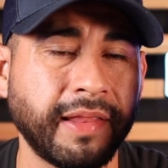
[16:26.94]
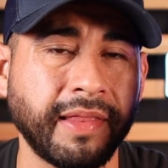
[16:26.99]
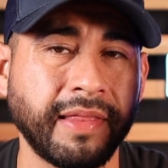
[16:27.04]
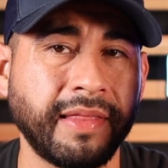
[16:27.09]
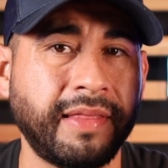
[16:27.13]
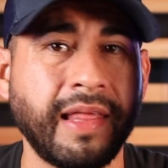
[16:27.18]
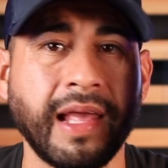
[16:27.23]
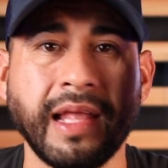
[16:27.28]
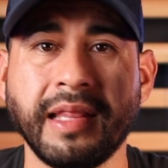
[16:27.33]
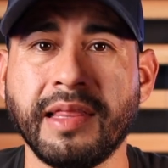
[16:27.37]

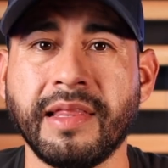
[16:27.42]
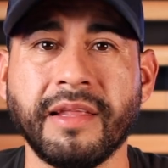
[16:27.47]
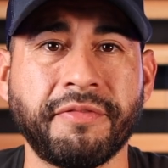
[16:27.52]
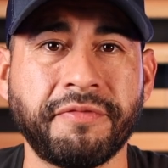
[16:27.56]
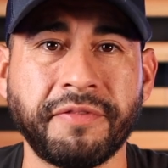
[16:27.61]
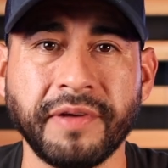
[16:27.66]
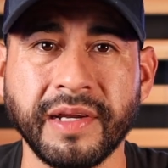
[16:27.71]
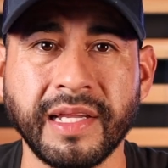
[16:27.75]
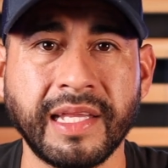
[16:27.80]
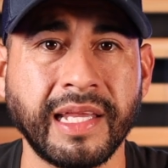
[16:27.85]
the
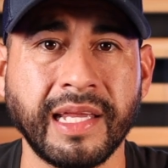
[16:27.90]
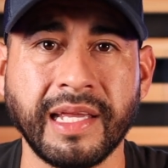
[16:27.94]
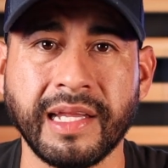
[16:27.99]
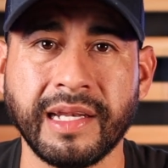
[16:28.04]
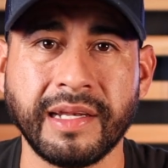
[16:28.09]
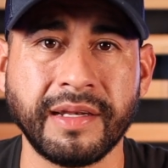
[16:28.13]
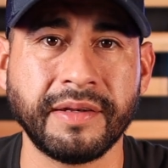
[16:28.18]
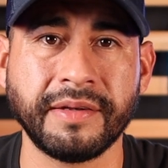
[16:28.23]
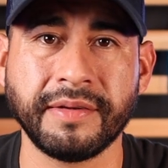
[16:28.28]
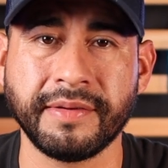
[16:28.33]

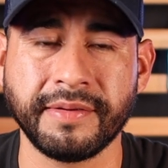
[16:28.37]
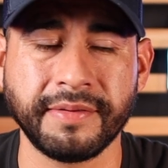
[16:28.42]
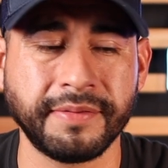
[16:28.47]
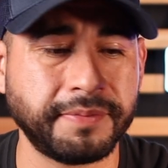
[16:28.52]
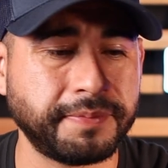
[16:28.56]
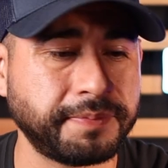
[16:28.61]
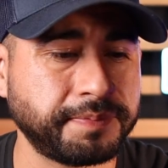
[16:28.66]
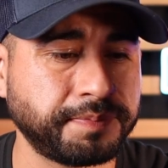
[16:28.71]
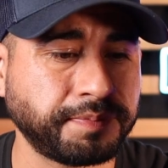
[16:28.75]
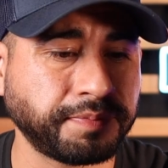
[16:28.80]
freaking
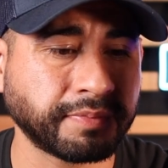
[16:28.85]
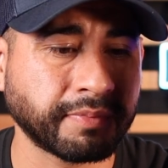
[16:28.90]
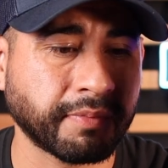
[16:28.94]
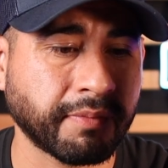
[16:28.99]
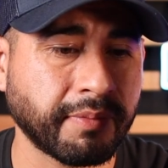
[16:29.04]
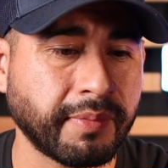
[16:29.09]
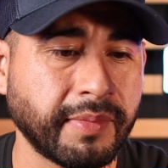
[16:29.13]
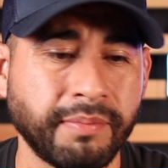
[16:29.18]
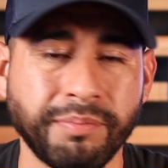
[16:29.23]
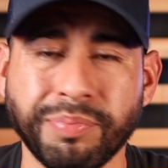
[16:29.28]

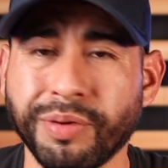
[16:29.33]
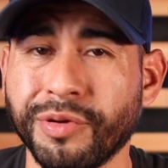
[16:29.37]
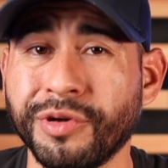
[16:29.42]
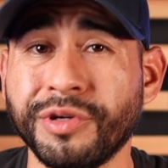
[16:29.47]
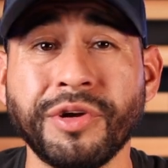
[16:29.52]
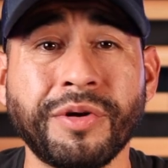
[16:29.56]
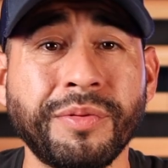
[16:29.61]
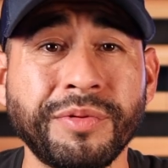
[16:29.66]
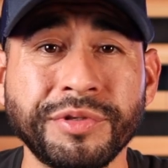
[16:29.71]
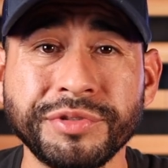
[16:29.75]

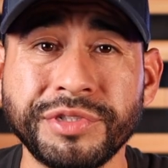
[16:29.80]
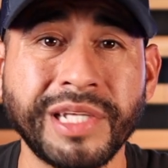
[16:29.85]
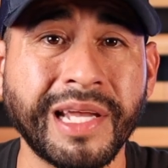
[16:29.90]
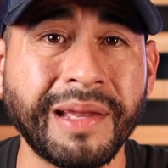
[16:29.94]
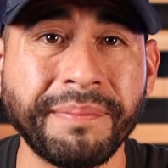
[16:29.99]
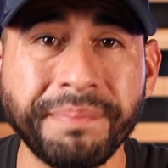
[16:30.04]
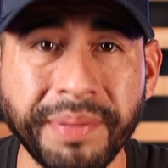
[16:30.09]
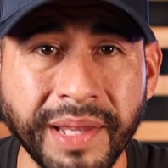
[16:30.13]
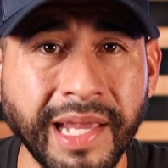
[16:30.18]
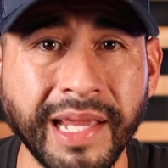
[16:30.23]
Perdomo
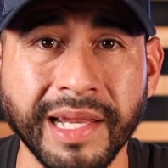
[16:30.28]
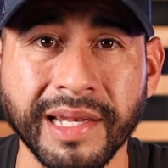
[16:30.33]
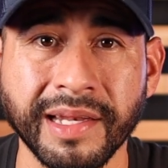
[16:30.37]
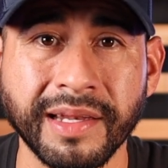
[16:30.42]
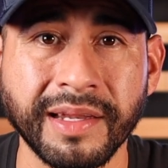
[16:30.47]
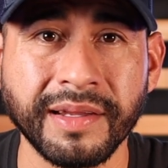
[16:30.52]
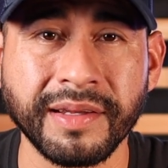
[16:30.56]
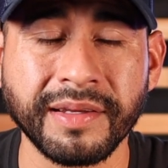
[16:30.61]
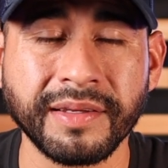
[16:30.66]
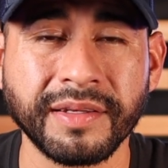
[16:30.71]
champagne.
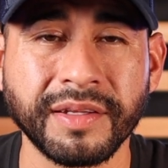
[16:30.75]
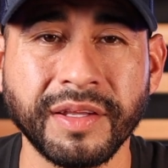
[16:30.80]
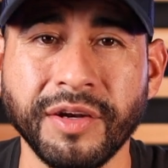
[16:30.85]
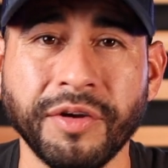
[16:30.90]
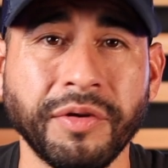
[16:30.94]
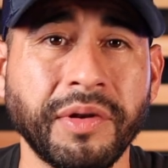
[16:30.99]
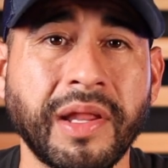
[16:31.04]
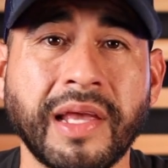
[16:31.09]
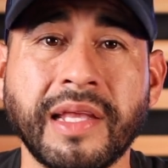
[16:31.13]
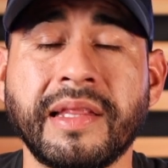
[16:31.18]
You
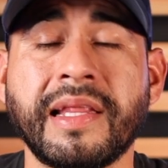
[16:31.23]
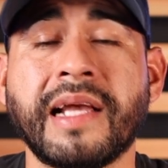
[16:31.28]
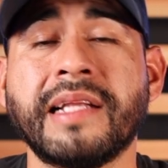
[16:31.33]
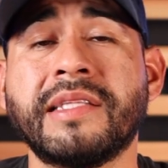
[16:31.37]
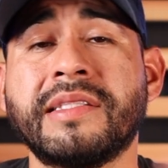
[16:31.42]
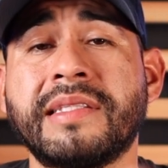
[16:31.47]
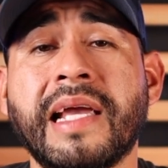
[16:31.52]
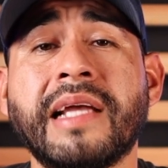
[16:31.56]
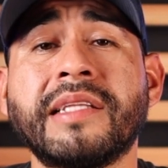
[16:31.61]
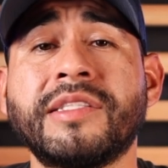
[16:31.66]
know, like
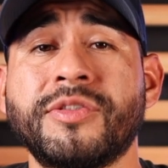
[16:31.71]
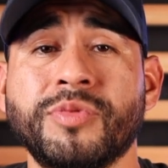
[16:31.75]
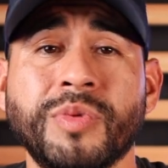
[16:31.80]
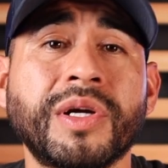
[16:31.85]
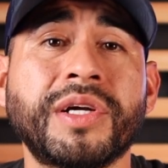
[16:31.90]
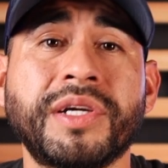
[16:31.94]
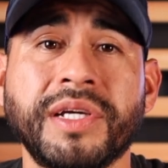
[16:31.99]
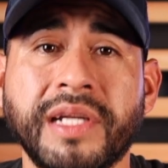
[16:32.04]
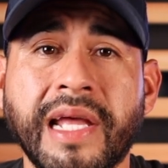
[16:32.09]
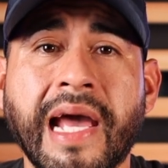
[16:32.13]
that's
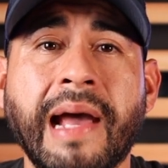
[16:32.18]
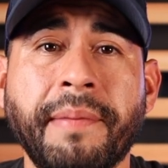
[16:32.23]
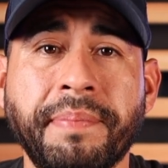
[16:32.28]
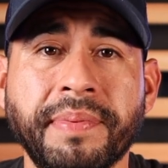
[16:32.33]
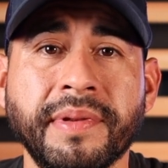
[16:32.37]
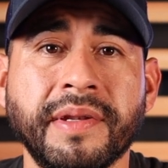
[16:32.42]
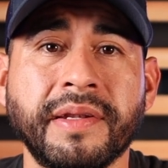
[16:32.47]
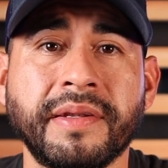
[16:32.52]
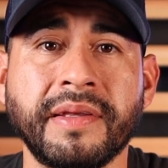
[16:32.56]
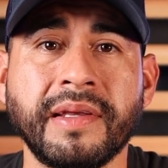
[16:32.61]
what could
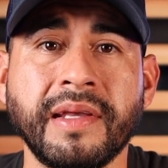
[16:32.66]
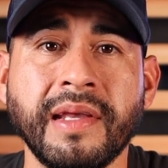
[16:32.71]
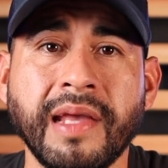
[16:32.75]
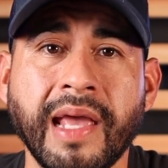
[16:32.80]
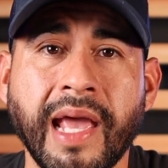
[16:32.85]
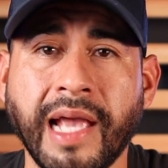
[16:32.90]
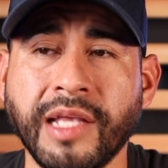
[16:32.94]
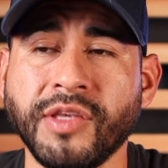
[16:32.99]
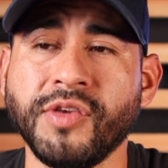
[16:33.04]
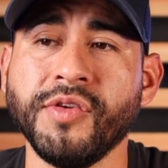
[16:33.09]
happen.
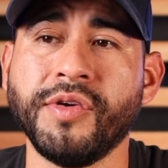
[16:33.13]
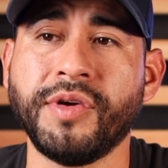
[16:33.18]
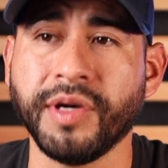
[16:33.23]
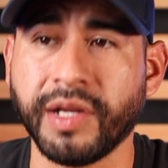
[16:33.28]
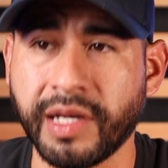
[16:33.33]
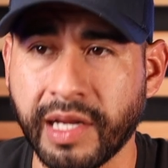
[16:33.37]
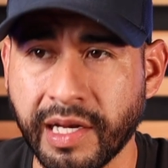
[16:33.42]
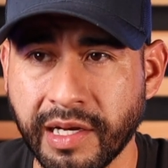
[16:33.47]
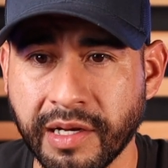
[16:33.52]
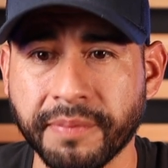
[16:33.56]
And you
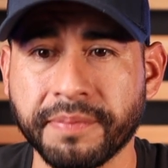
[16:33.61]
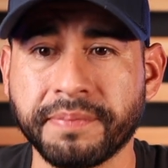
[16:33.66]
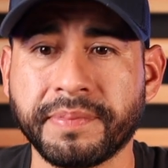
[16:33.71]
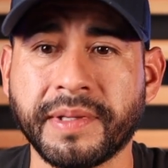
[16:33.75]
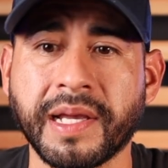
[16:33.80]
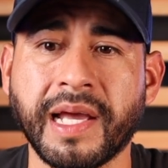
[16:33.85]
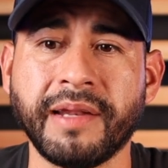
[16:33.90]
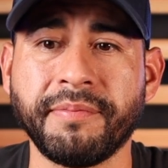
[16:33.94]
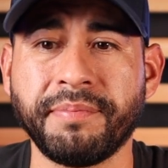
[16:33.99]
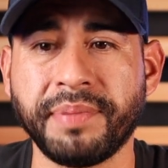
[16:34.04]
could end
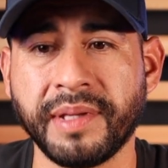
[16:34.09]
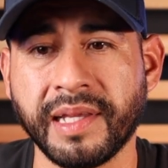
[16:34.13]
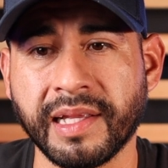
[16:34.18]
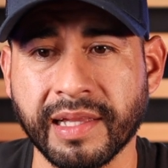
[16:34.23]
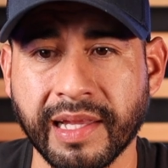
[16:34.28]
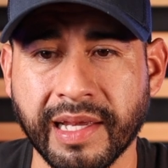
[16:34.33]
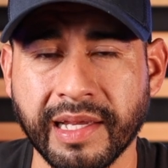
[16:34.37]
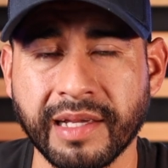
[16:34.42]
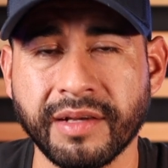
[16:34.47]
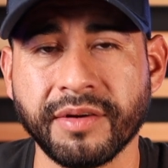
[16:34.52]
up kind of
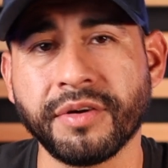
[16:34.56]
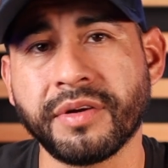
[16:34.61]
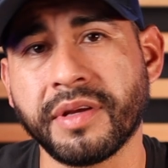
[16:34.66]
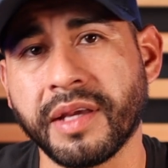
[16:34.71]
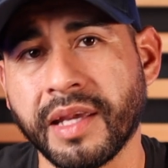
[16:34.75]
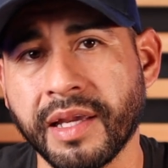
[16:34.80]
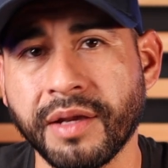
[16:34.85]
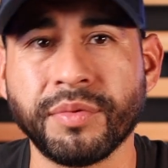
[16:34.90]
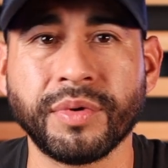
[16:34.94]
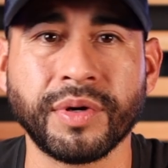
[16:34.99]
being like,
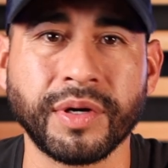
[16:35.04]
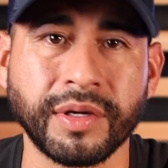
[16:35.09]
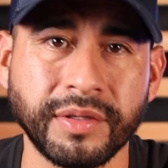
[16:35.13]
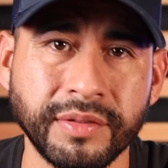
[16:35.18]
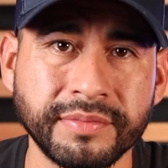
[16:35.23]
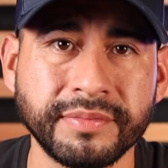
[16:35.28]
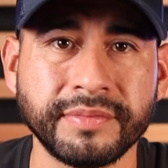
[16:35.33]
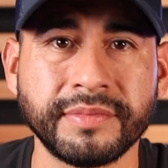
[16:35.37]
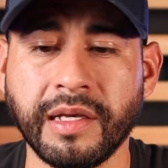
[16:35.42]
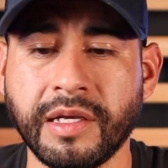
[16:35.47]
okay,
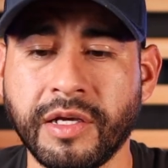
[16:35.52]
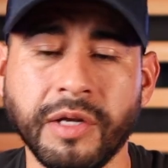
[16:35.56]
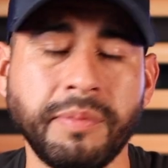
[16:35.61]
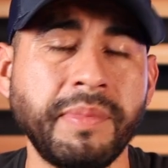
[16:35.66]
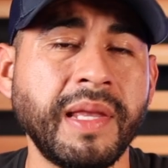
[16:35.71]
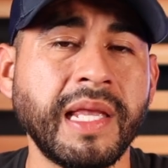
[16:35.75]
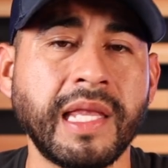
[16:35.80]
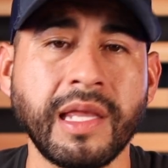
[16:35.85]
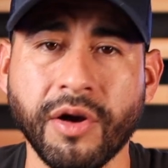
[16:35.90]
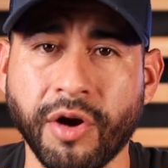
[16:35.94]
well, it
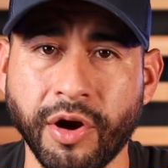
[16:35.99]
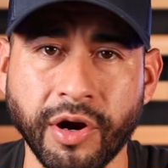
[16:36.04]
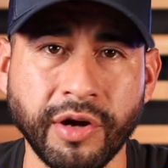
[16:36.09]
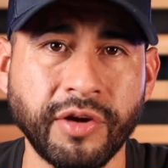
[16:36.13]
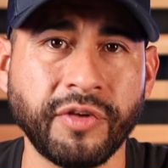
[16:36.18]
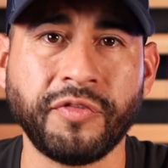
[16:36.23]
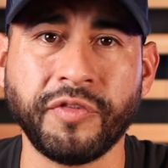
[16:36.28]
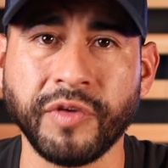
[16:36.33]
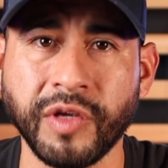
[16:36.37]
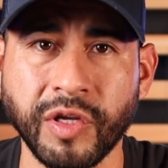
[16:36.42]
could make it
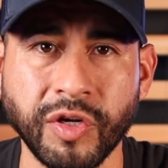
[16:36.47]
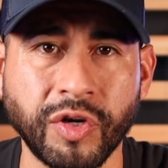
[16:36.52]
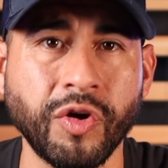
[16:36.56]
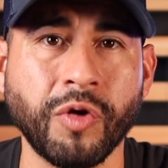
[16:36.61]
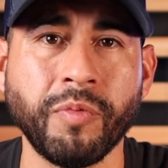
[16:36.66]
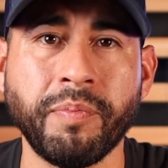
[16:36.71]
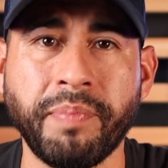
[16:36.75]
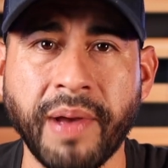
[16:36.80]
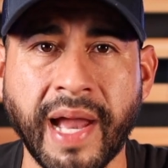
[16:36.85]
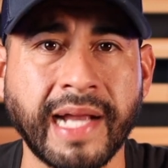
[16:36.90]
harder for you to
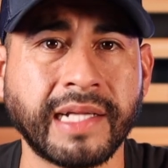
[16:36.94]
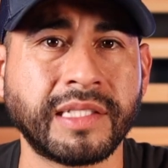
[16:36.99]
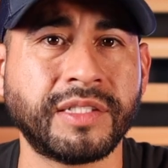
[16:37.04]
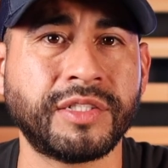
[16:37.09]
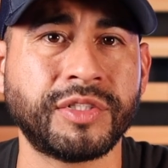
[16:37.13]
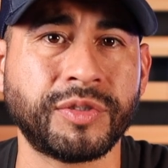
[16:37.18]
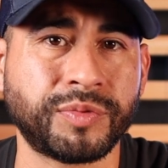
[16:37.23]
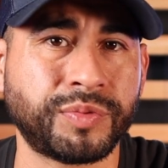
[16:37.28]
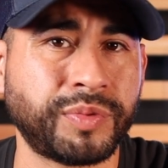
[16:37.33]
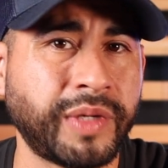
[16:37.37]
go back
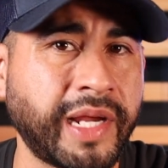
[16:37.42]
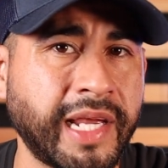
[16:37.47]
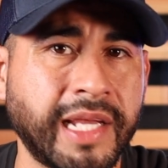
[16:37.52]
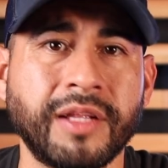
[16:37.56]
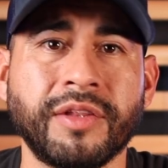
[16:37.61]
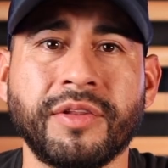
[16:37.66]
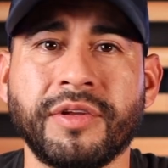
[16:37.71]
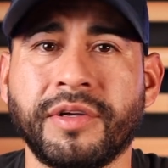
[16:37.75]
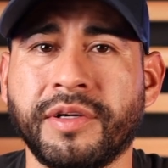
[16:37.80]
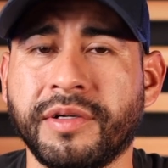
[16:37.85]
to
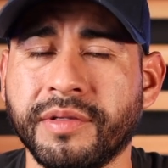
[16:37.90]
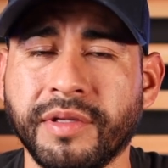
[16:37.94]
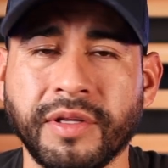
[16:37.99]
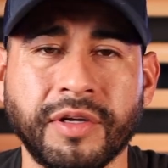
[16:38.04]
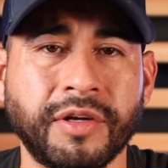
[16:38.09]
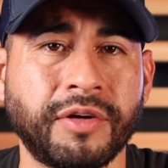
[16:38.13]
regular,